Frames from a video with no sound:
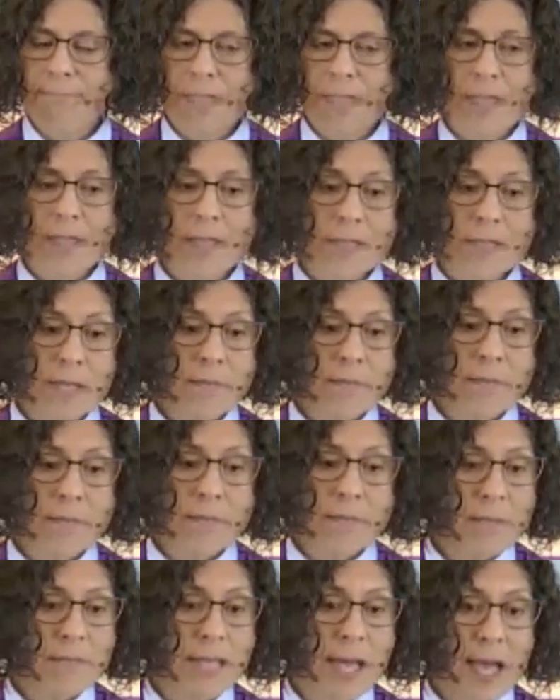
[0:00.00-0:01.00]
And
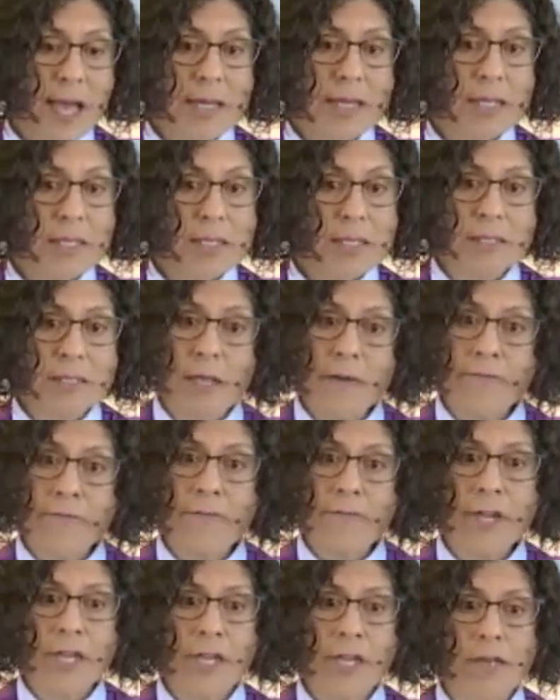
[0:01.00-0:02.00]
sometimes that is
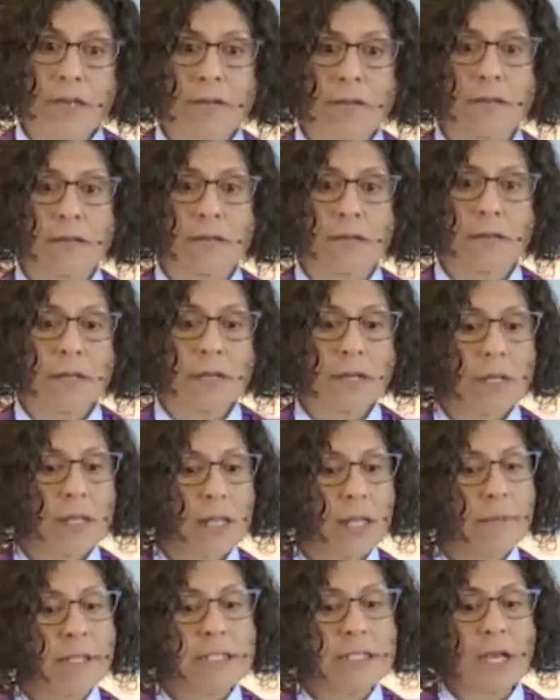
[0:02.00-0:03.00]
suffering.
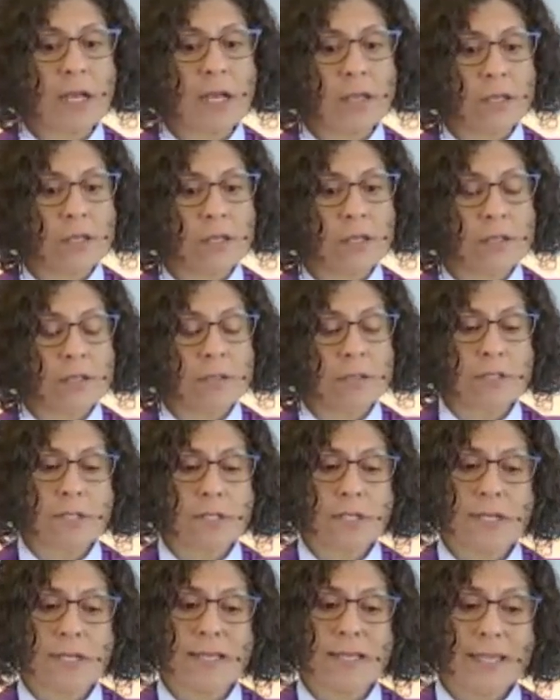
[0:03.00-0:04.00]
Let me tell
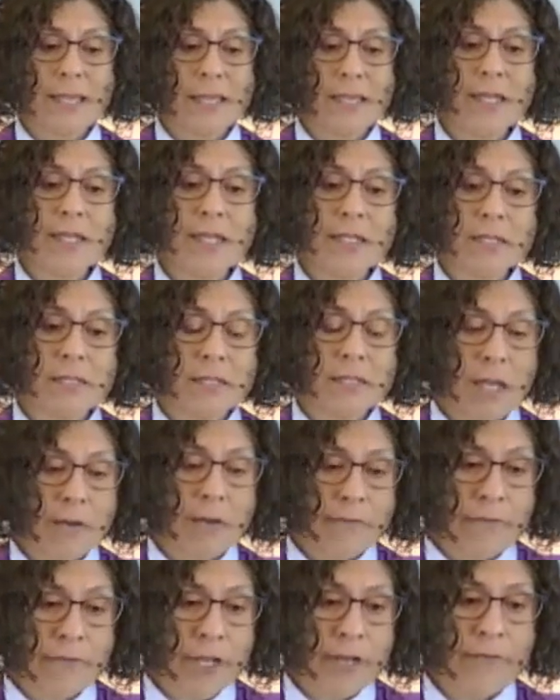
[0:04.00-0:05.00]
you, it is
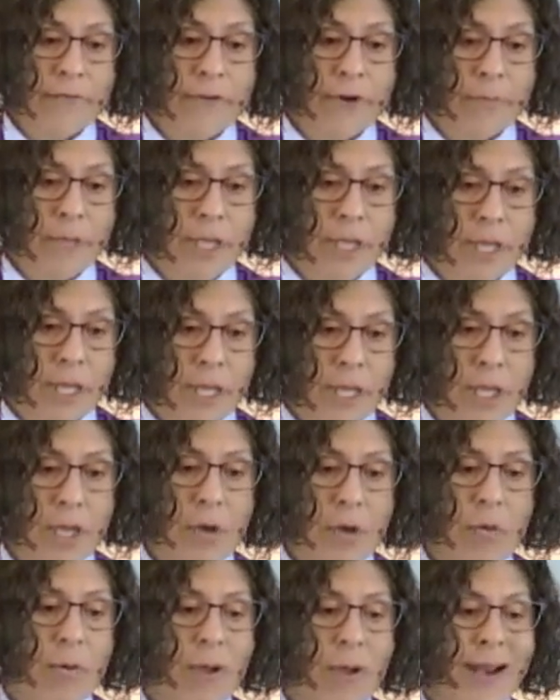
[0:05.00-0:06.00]
suffering for me
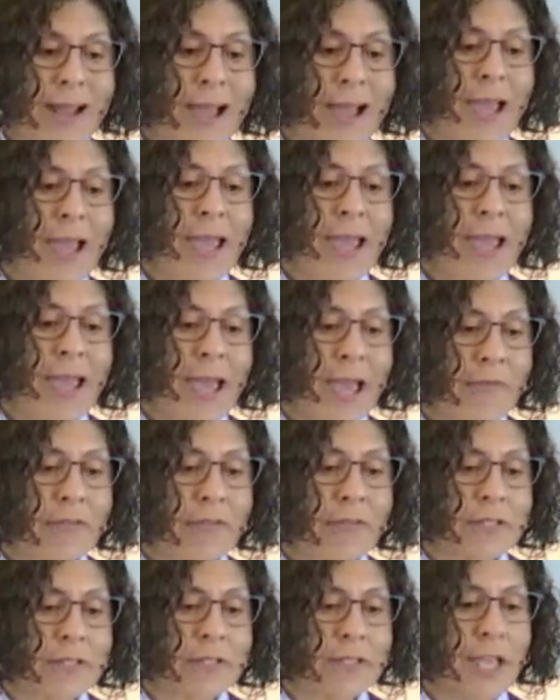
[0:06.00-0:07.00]
when I have
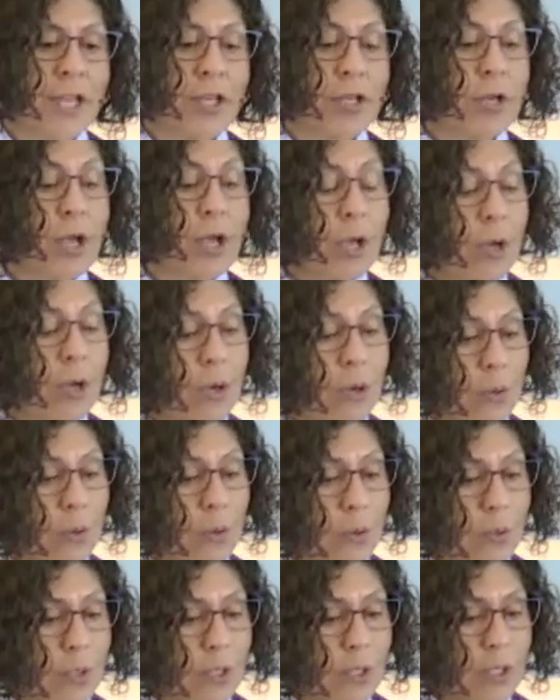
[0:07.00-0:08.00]
to say
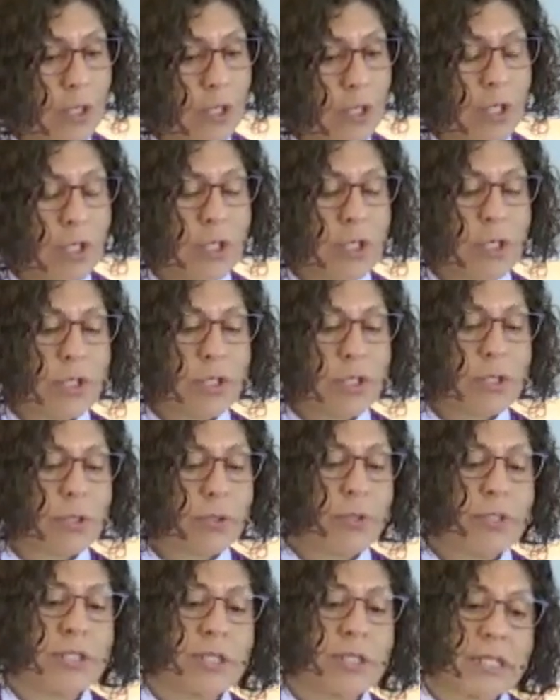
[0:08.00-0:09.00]
no
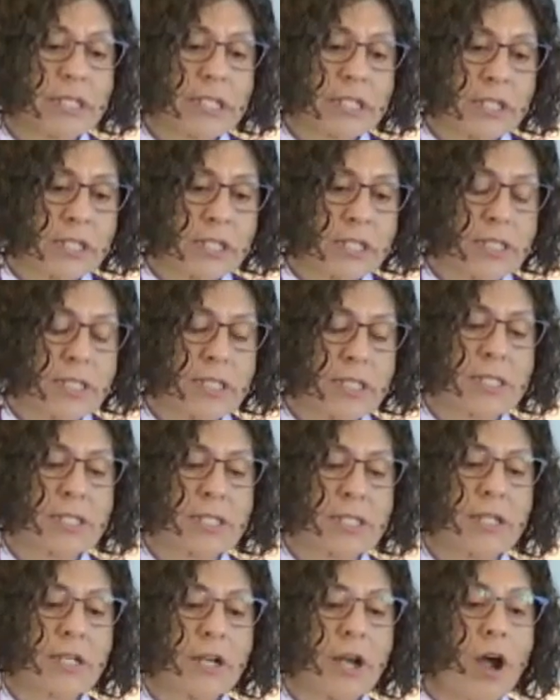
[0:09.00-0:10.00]
to
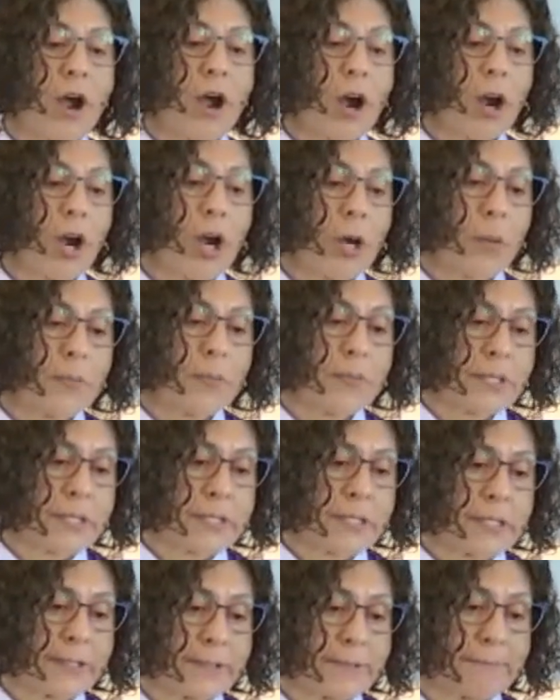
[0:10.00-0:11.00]
delicious
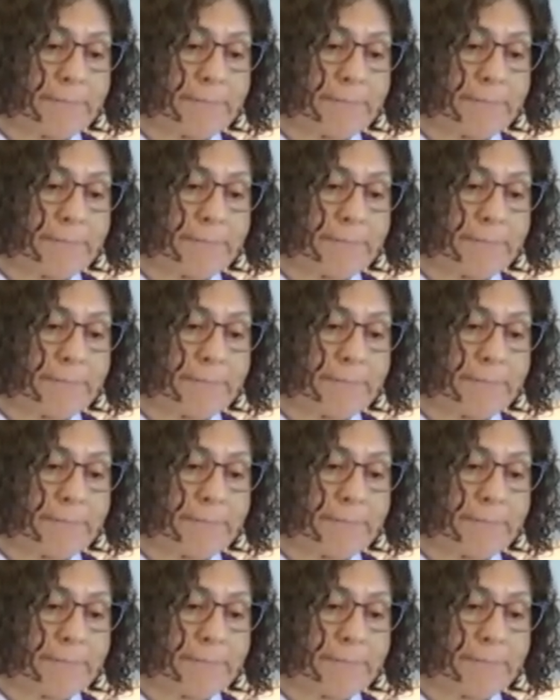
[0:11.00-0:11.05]
carbs,